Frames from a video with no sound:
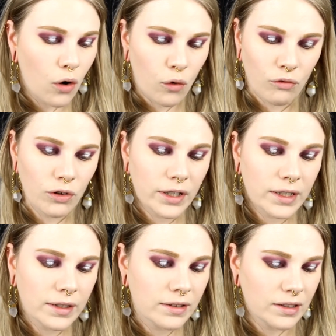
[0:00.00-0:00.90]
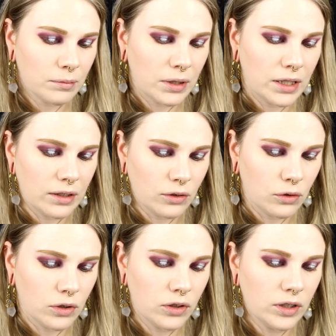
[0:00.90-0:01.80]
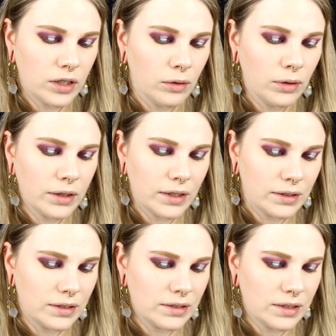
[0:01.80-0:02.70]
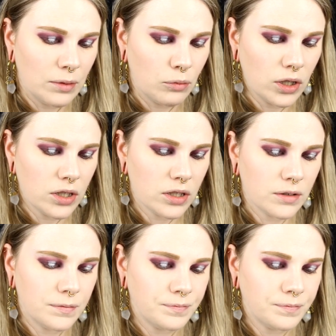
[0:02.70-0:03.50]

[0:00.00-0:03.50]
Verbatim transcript: over this in my inner corner and I will take the same brush